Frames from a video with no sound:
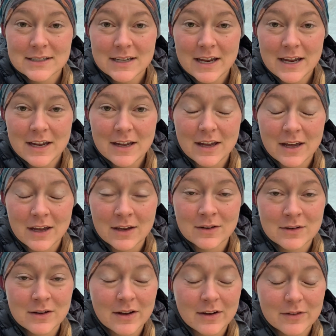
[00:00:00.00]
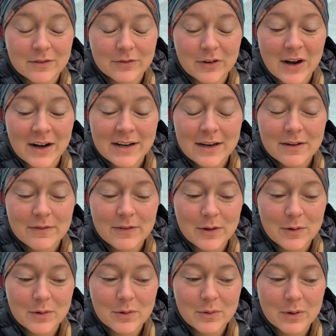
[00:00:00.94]
night, and for any of
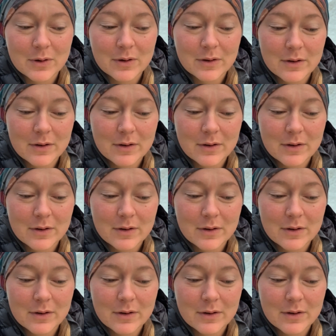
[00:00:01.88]
you